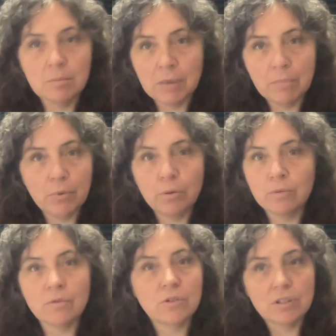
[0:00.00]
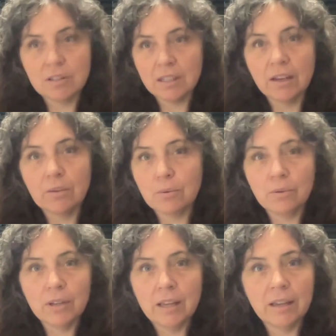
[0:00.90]
my bones just to get through
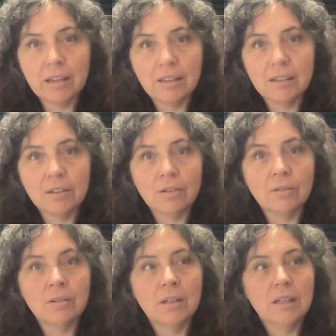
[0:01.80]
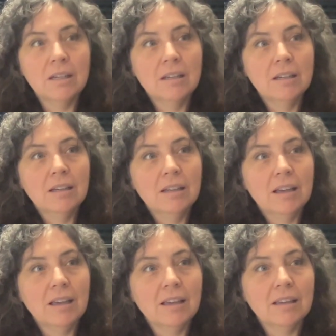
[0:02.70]
the day,
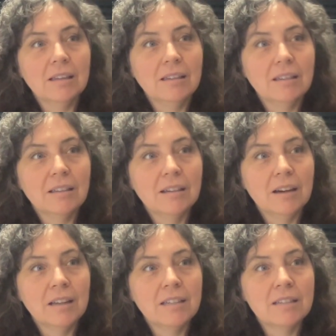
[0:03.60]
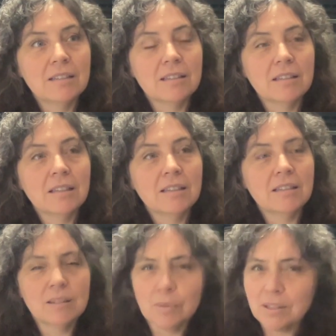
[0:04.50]
And he
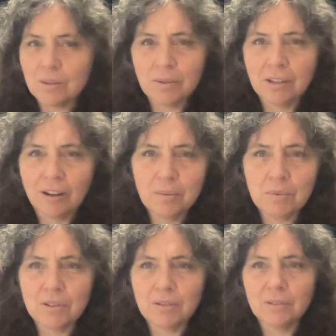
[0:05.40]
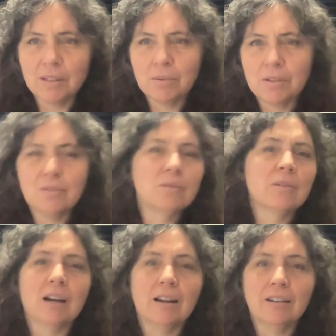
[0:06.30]
says, "What's going on with you? Like, what are you so
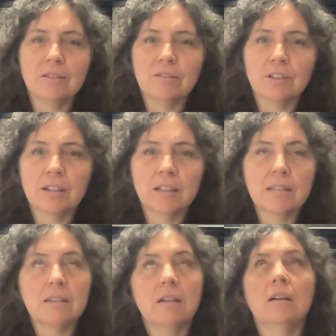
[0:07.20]
tired for?" And I said,